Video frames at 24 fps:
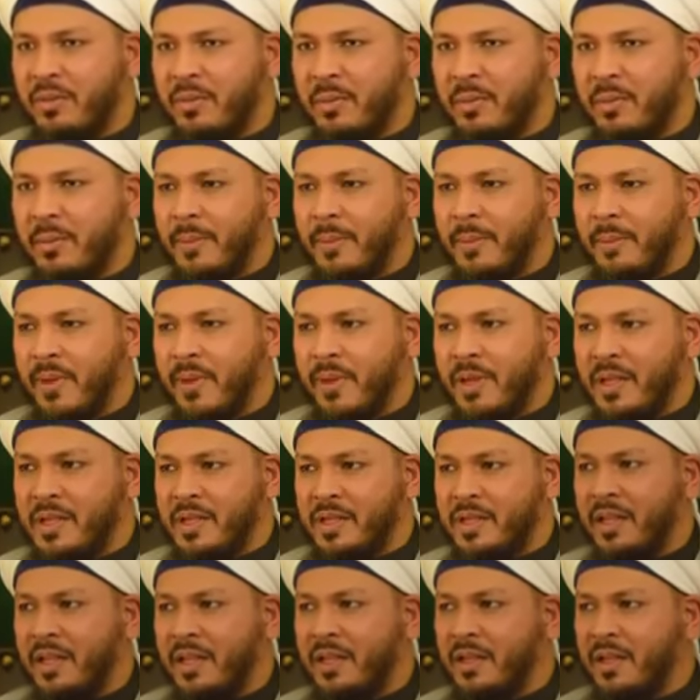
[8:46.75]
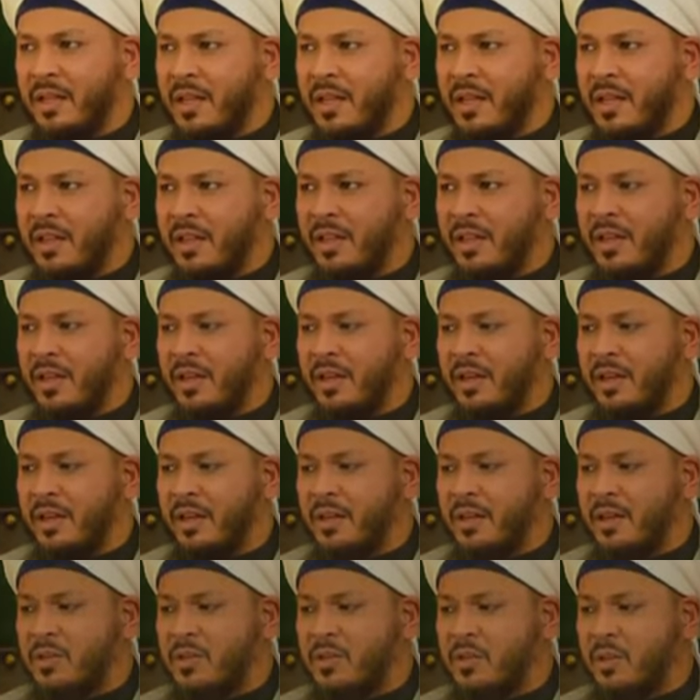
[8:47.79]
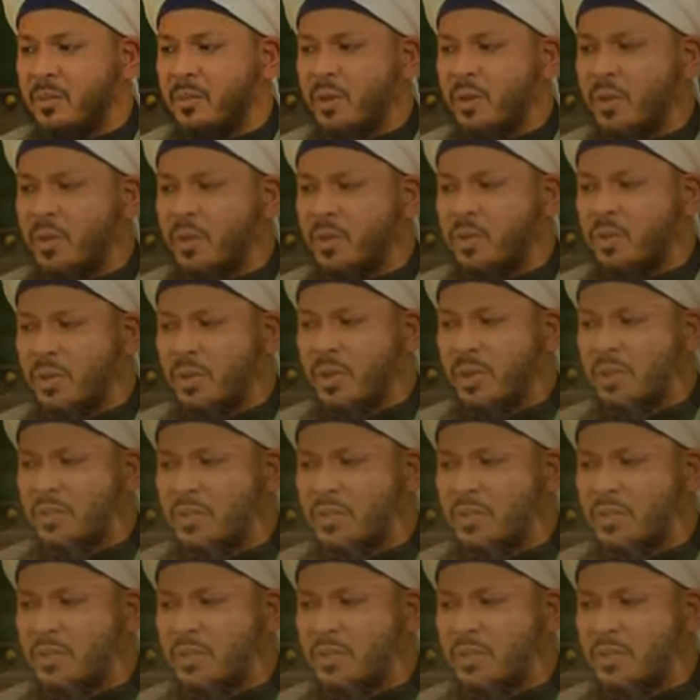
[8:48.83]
May they send their support to us.